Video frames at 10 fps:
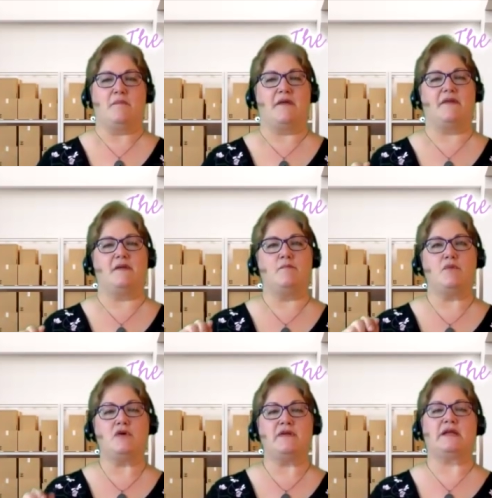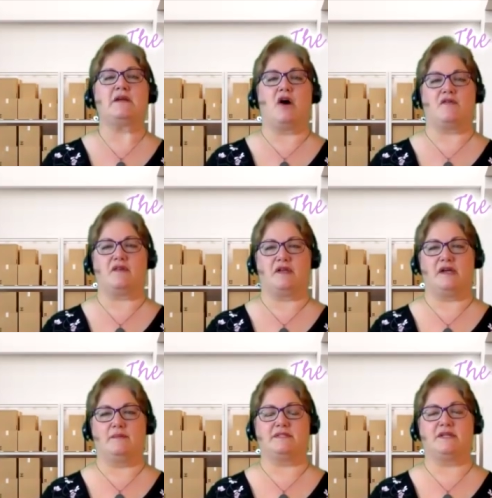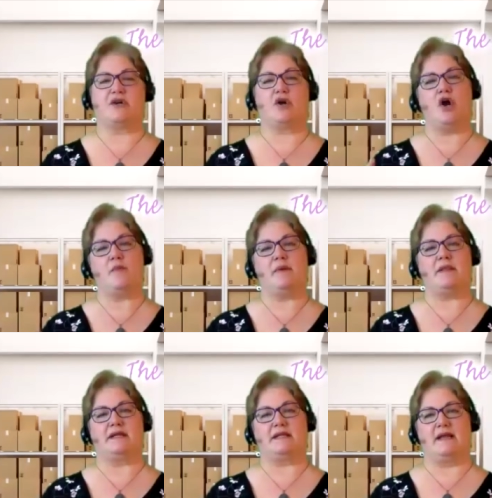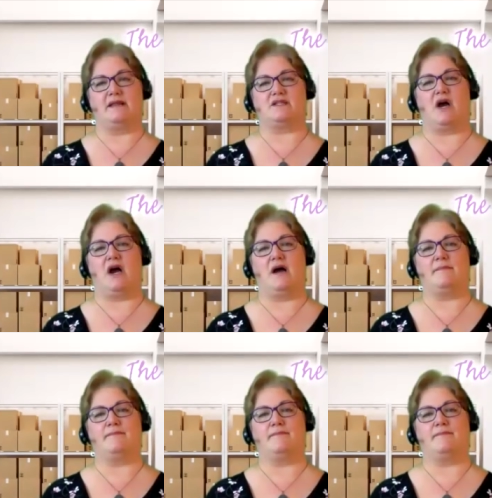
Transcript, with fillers: But moving golf clubs that are open like that on the top,